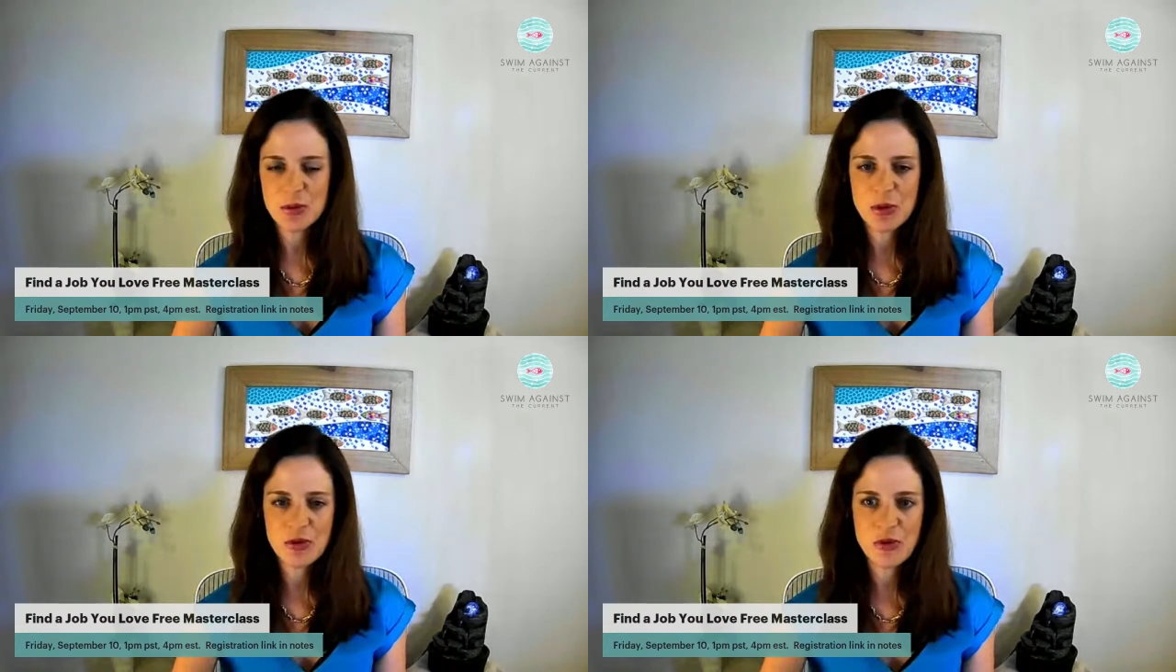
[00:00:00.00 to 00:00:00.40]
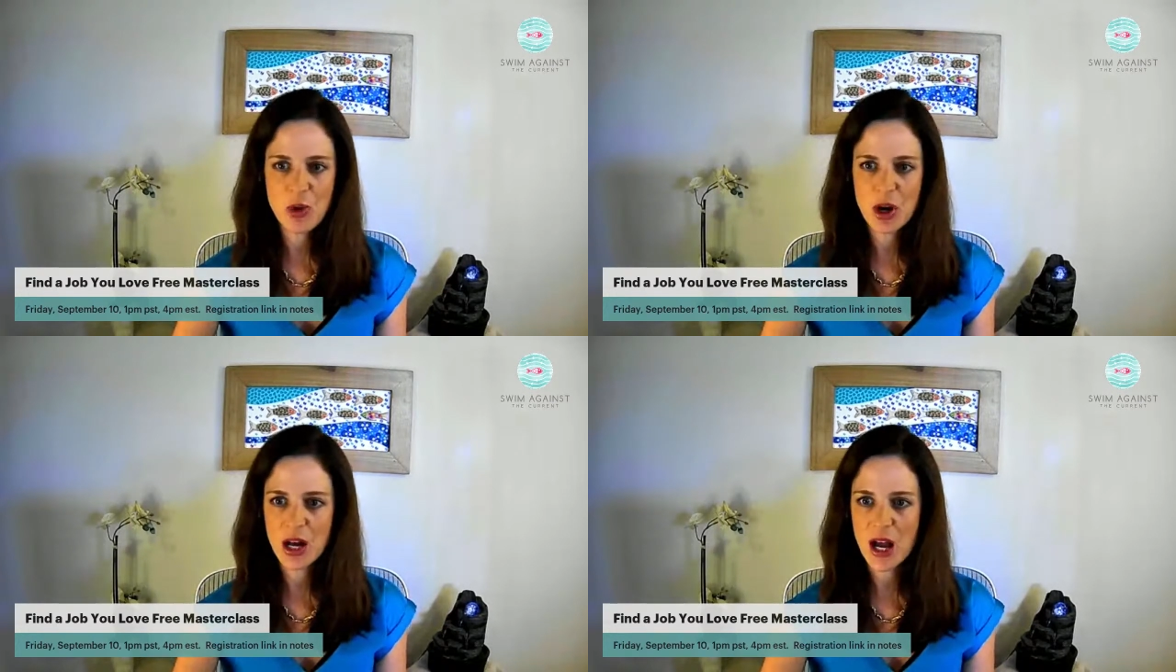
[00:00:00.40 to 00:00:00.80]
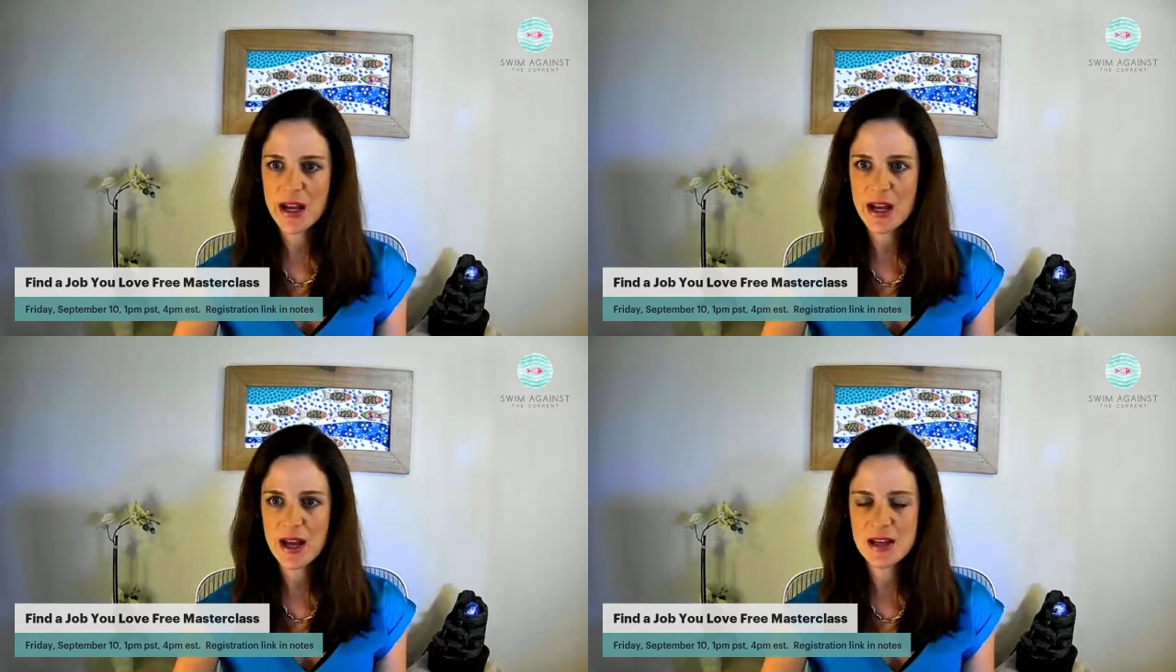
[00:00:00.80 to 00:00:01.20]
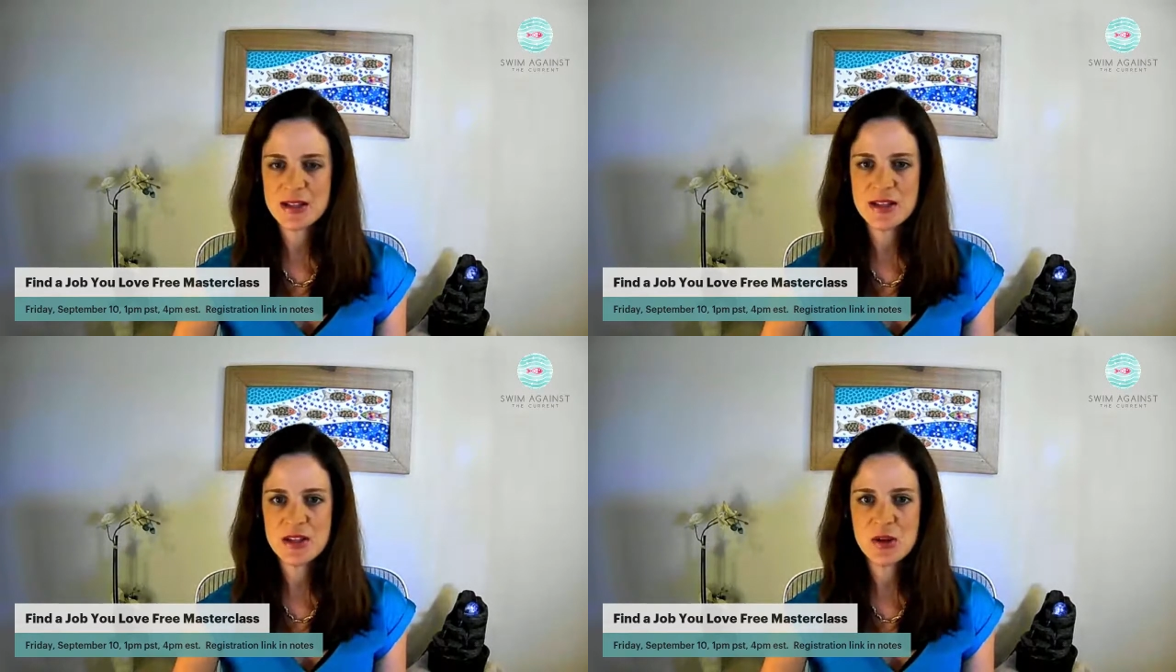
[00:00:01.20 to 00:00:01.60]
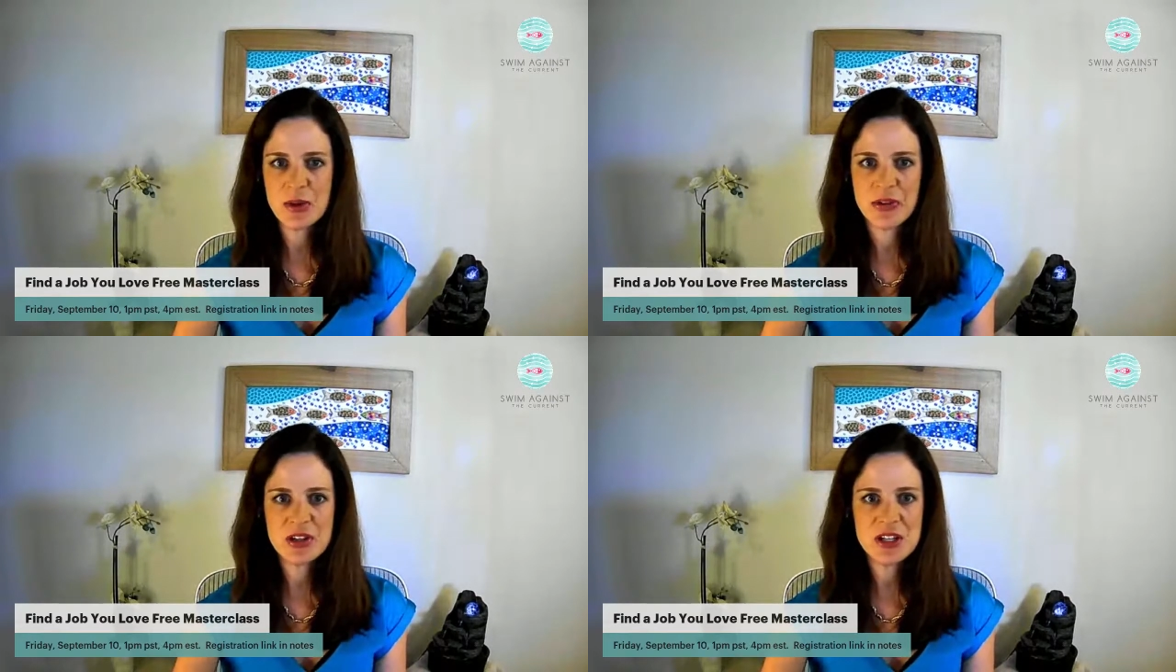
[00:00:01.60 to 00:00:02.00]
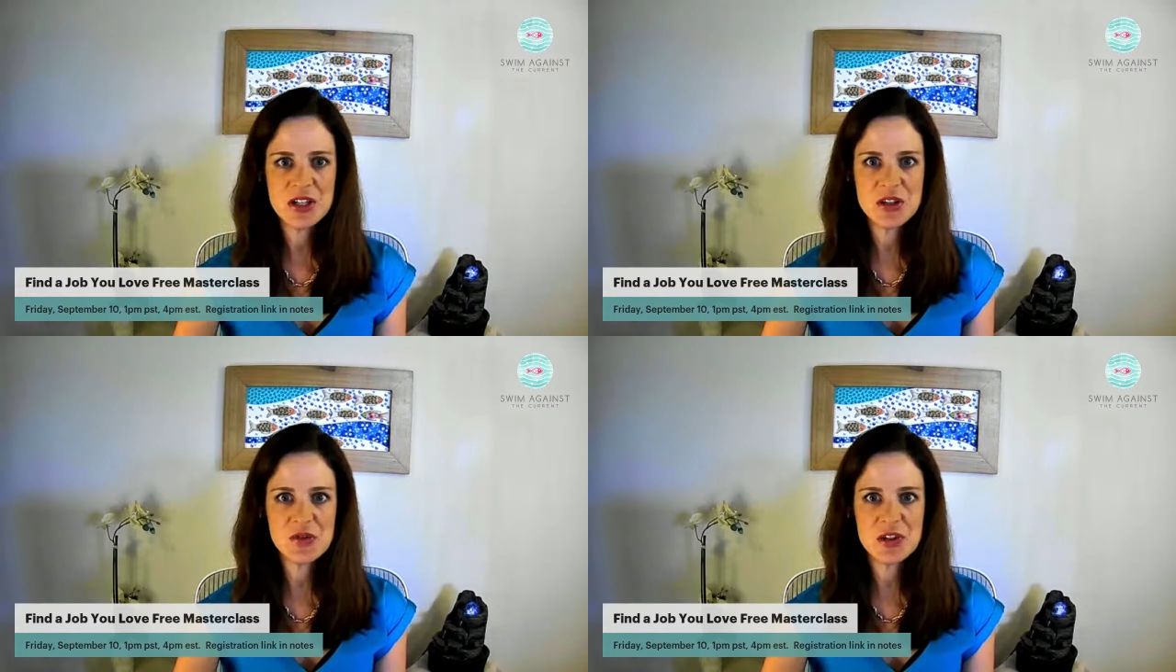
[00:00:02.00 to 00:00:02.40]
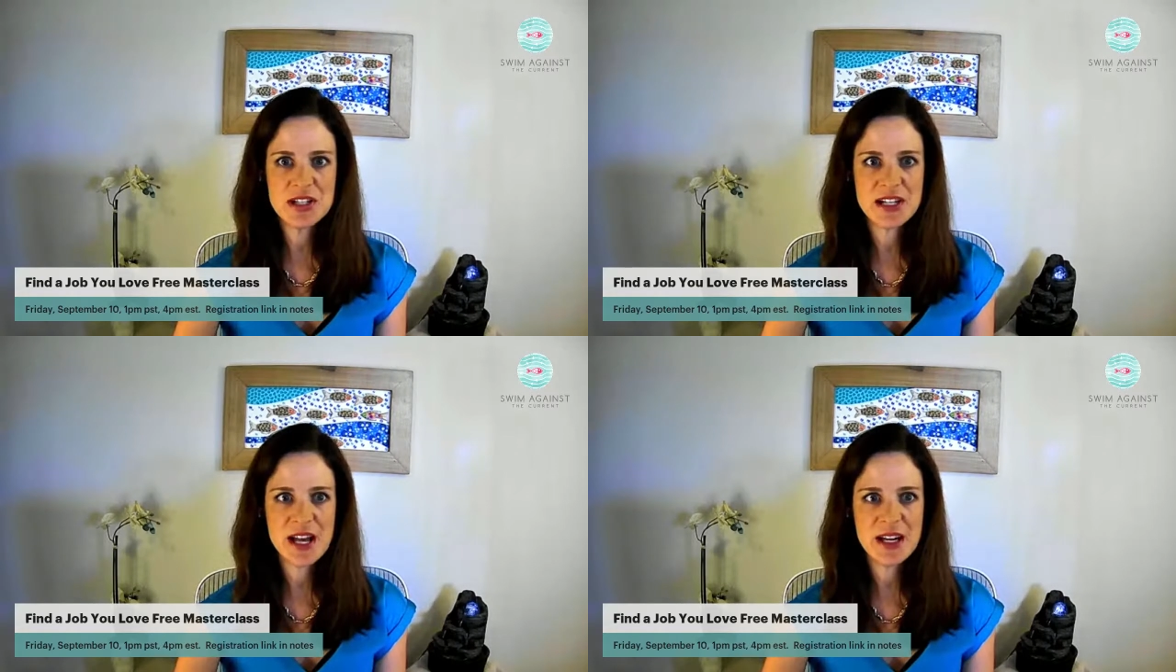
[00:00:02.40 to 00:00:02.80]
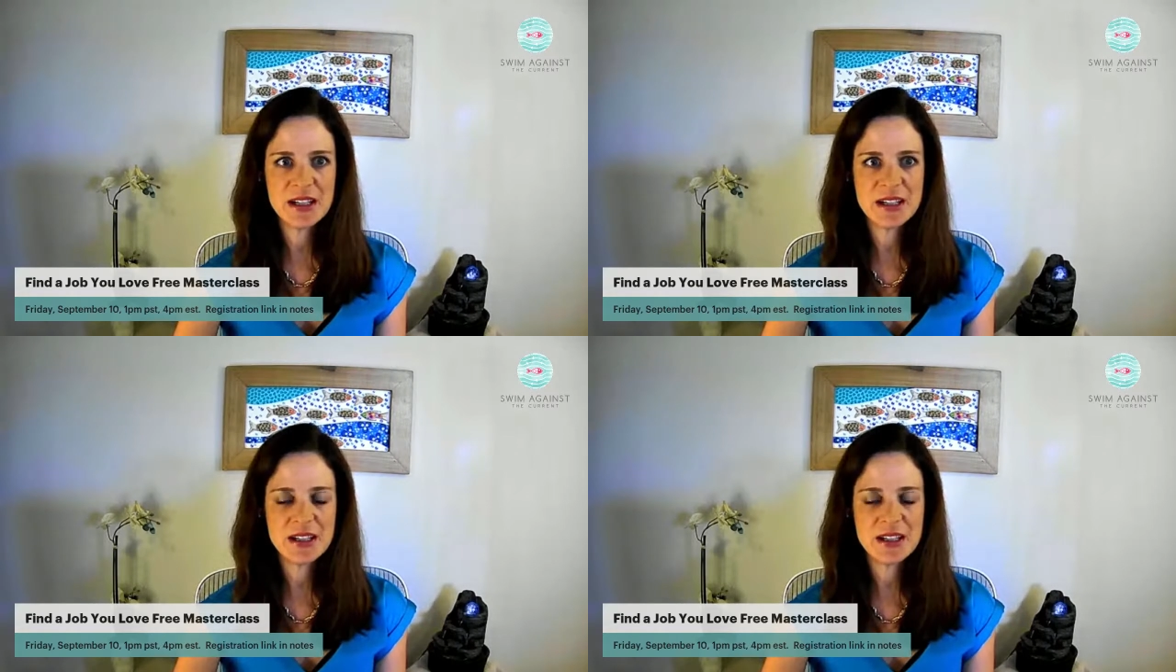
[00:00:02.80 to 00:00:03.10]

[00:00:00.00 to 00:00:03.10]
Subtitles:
before I end the presentation for today?